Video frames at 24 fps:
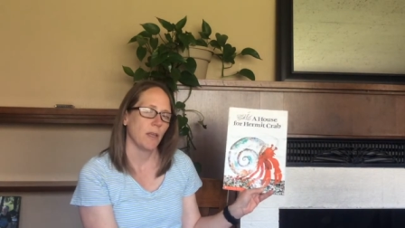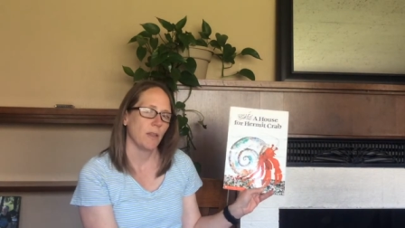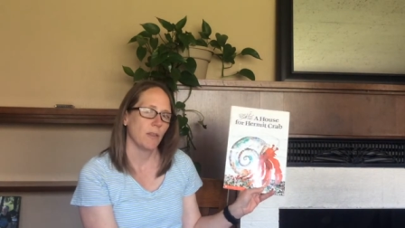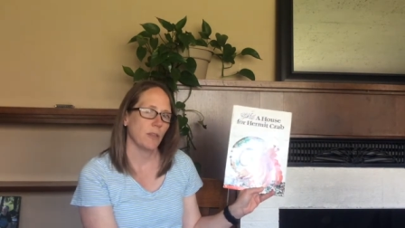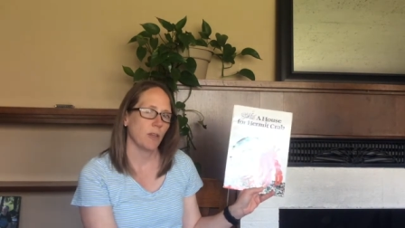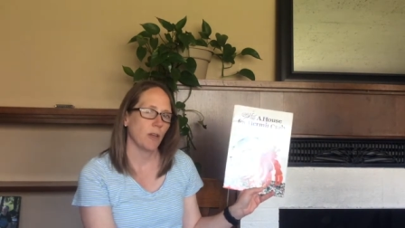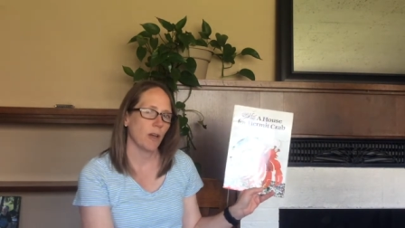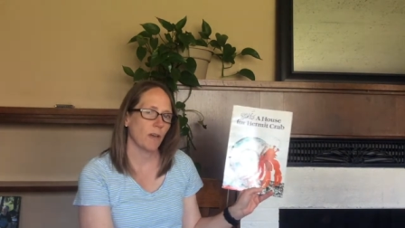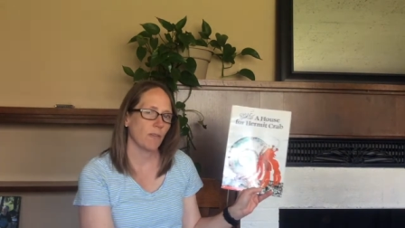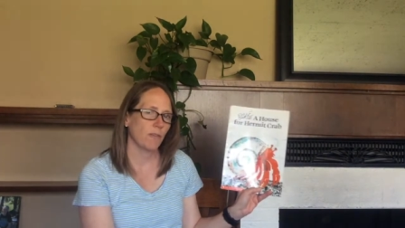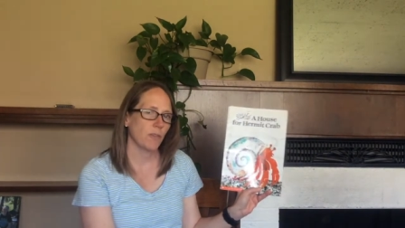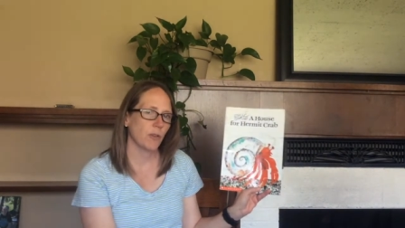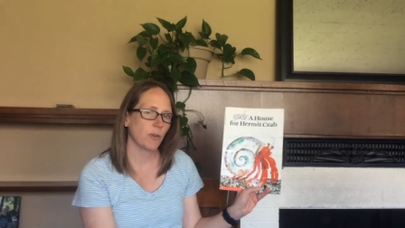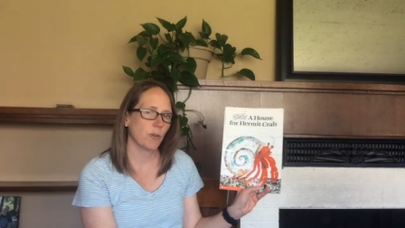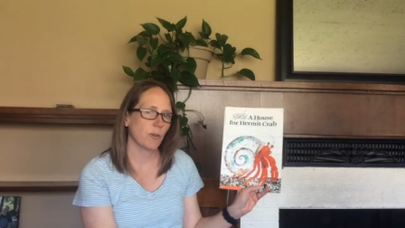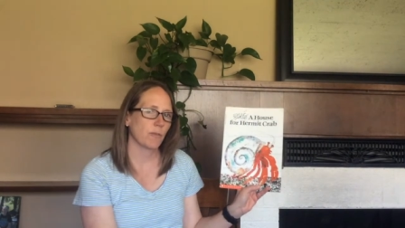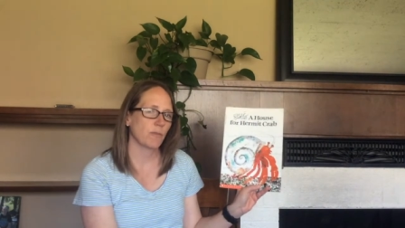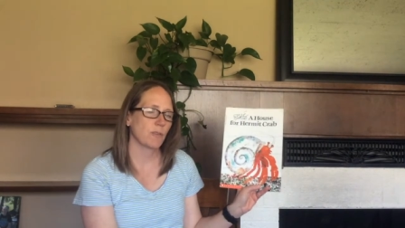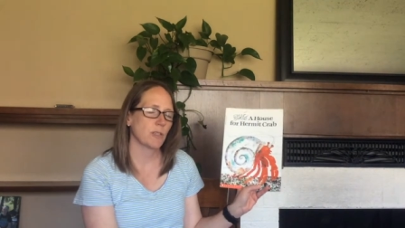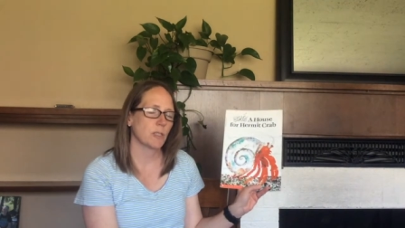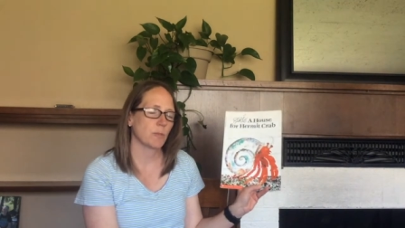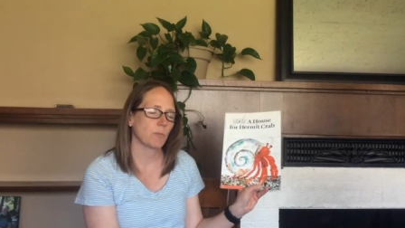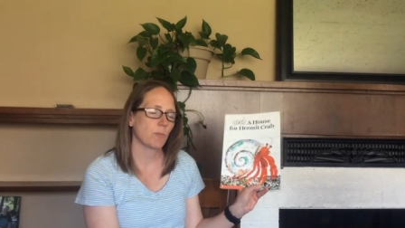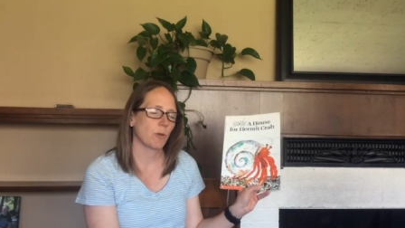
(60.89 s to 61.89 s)
The author
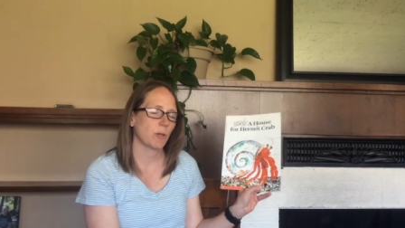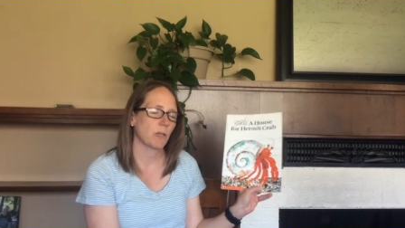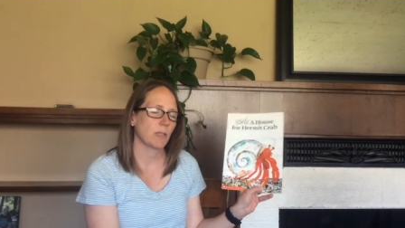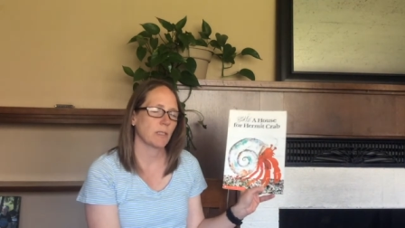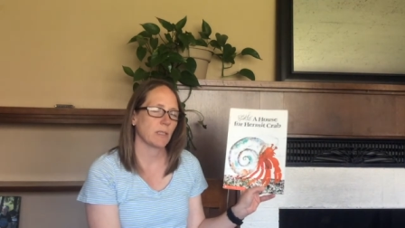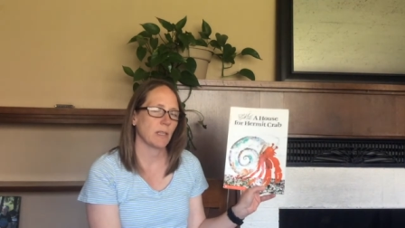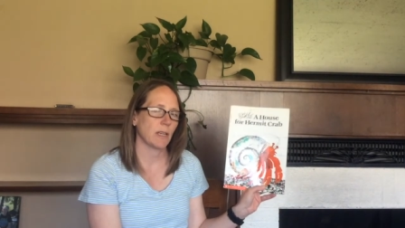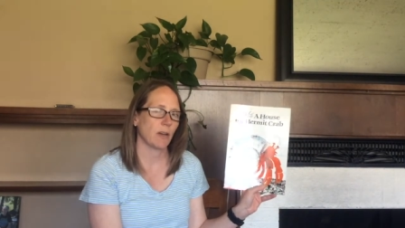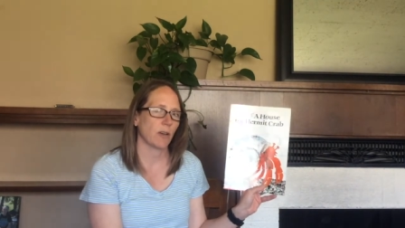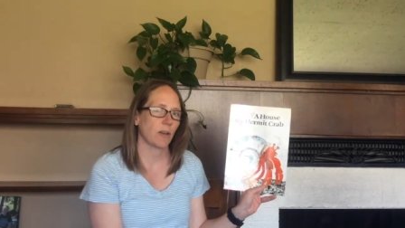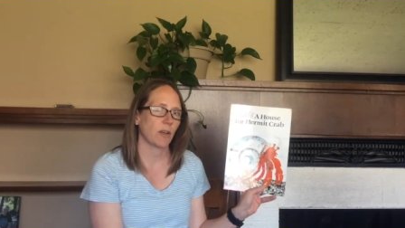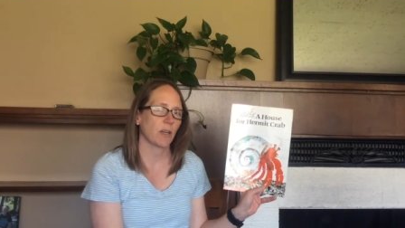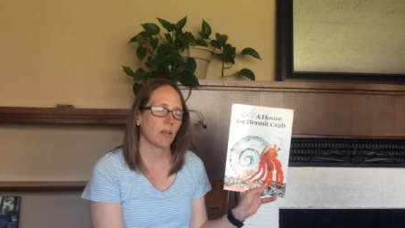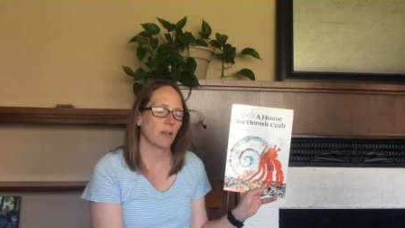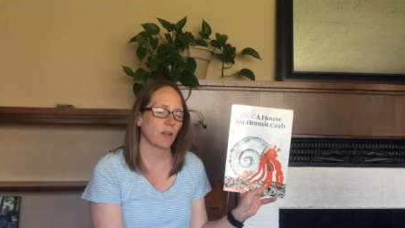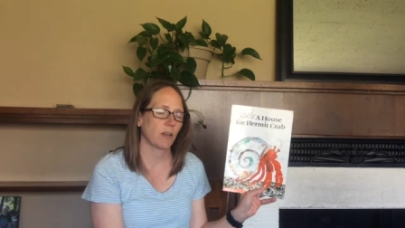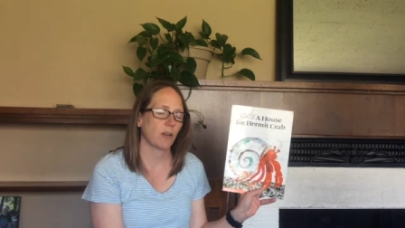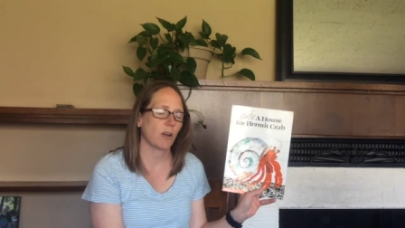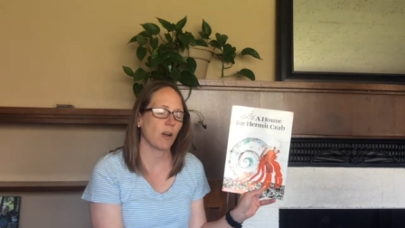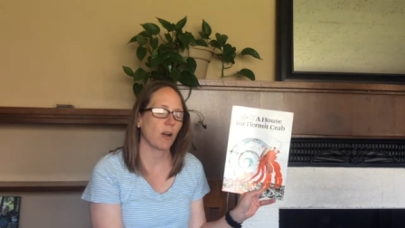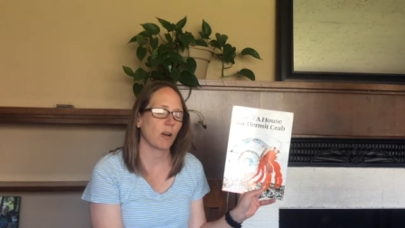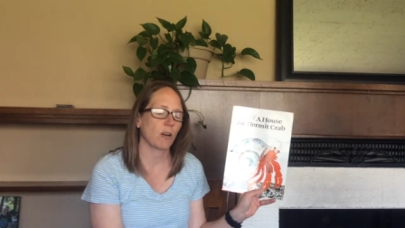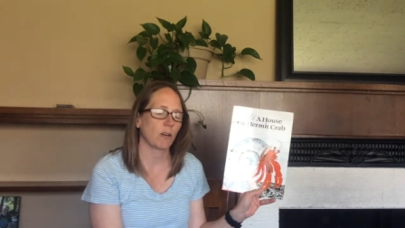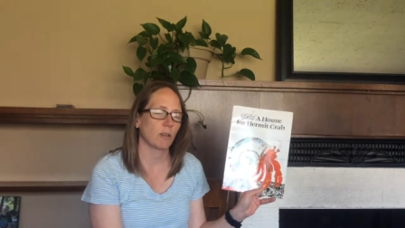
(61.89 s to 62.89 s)
of this book is Eric
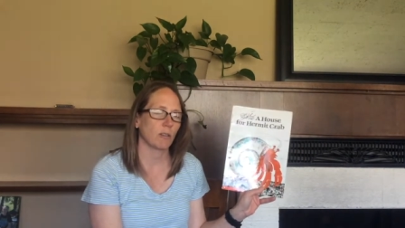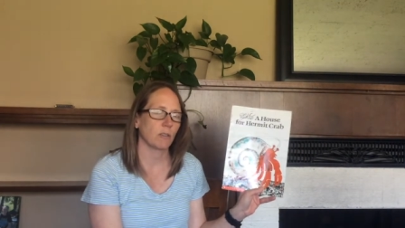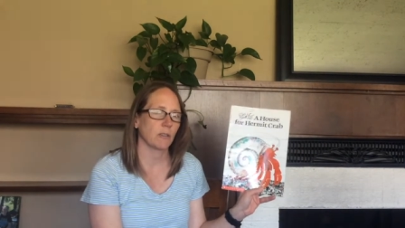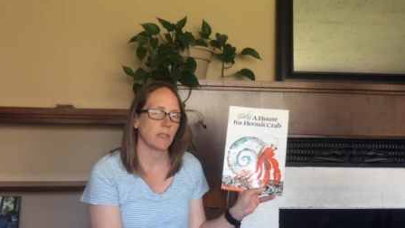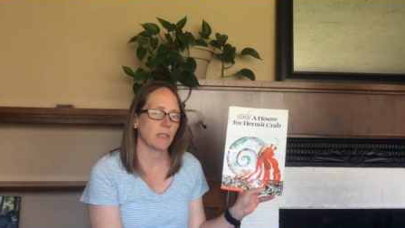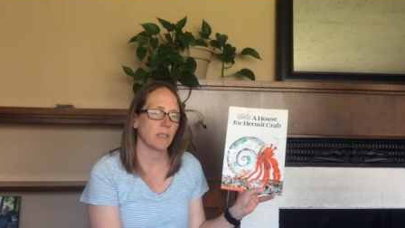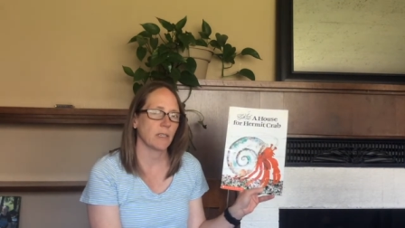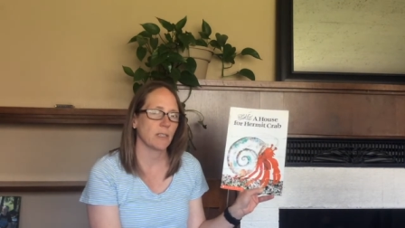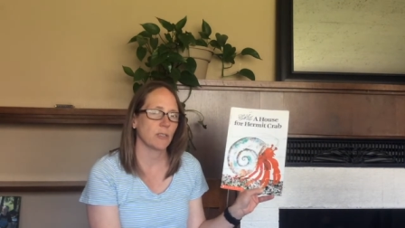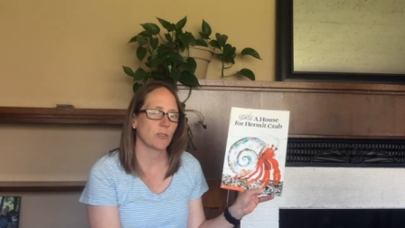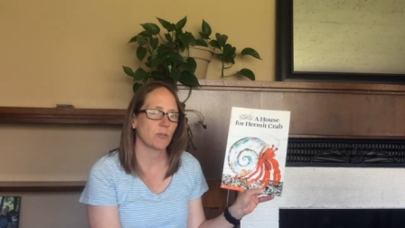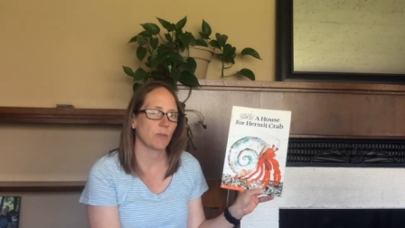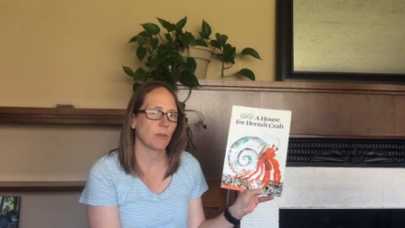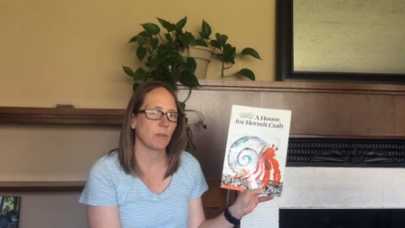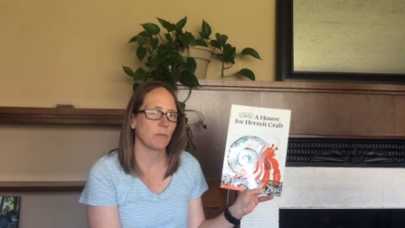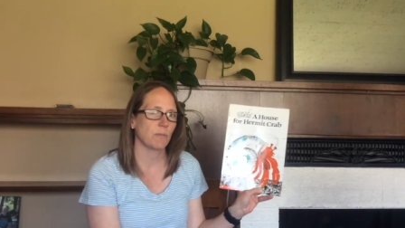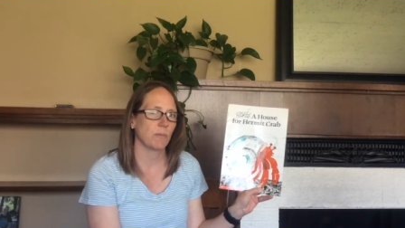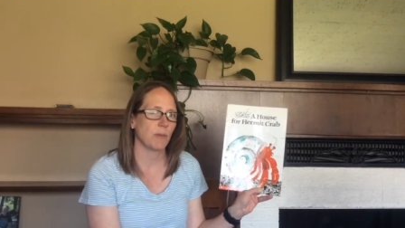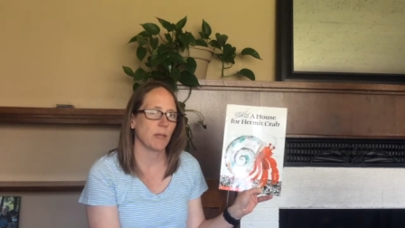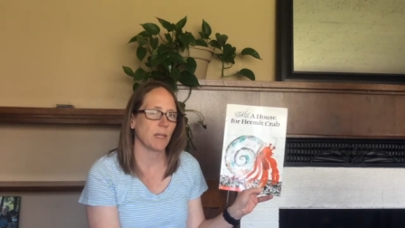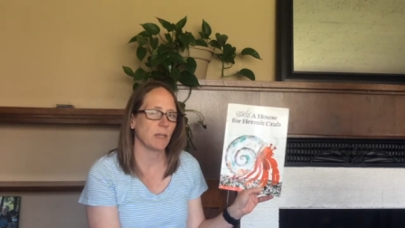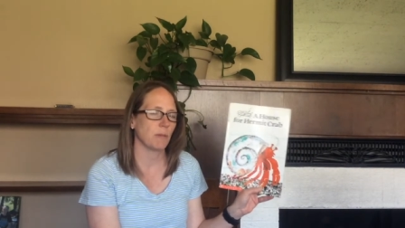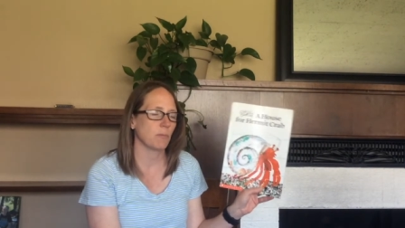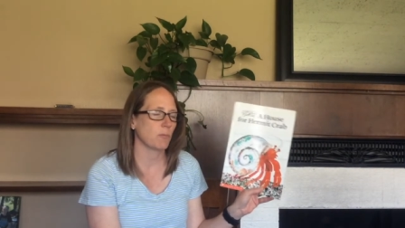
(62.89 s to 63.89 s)
Carle, and he has written many